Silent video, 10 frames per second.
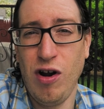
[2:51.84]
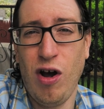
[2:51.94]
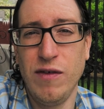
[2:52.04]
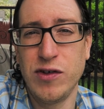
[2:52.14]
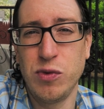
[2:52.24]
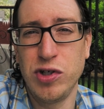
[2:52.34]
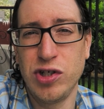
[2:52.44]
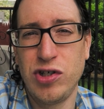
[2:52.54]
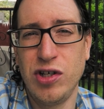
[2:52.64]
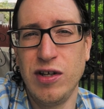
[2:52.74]
all of us were
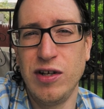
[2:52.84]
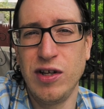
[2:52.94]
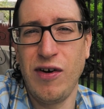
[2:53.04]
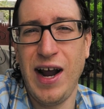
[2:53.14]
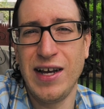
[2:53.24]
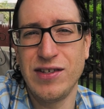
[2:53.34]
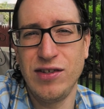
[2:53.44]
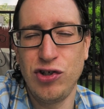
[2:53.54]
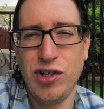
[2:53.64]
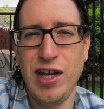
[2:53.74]
just chilling in the grass
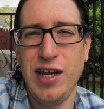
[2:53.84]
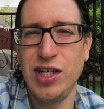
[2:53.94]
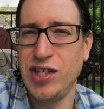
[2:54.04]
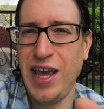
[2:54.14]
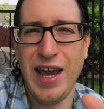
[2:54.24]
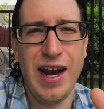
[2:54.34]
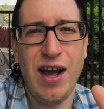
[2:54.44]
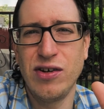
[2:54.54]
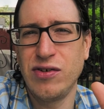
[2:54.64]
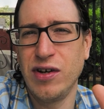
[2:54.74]
in the shade, just hanging
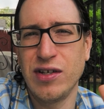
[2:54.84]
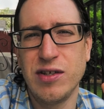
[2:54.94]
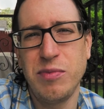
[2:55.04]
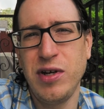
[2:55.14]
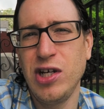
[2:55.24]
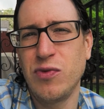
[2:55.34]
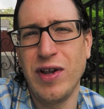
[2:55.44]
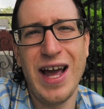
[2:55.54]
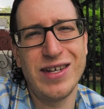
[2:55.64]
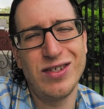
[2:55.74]
out, drinking some beers,
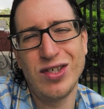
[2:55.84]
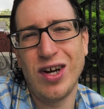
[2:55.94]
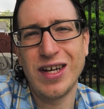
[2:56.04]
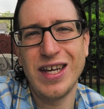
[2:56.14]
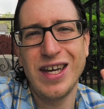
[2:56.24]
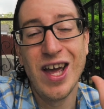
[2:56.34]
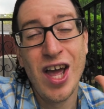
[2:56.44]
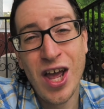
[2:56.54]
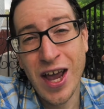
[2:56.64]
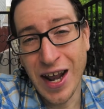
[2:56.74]
relaxing, talking.
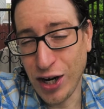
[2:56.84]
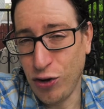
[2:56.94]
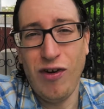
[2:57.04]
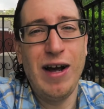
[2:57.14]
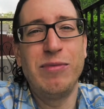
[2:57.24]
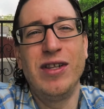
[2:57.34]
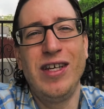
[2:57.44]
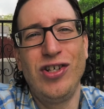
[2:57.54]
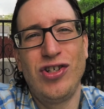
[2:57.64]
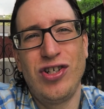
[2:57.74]
And I grabbed the
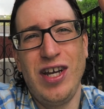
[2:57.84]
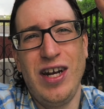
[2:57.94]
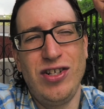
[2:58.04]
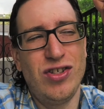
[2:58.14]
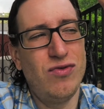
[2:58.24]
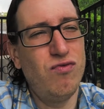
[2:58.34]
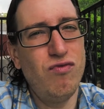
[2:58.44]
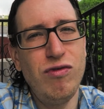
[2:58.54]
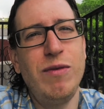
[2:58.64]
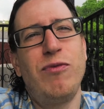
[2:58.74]
leash and it just
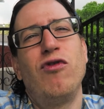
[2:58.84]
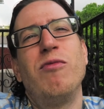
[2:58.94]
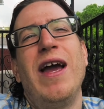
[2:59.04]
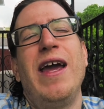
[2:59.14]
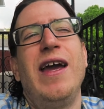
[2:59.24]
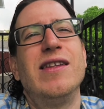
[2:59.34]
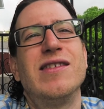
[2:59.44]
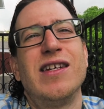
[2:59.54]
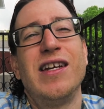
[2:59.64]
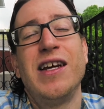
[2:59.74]
ripped through my
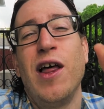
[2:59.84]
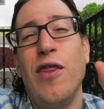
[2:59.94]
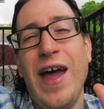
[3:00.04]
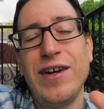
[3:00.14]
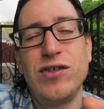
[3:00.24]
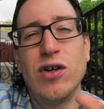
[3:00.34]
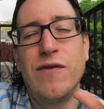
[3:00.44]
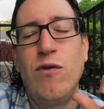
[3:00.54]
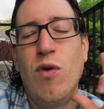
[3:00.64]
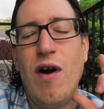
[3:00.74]
hands. That
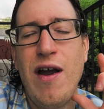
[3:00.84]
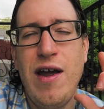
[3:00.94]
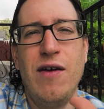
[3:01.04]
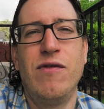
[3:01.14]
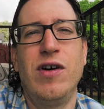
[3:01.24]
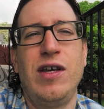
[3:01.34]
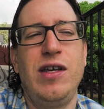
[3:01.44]
took forever to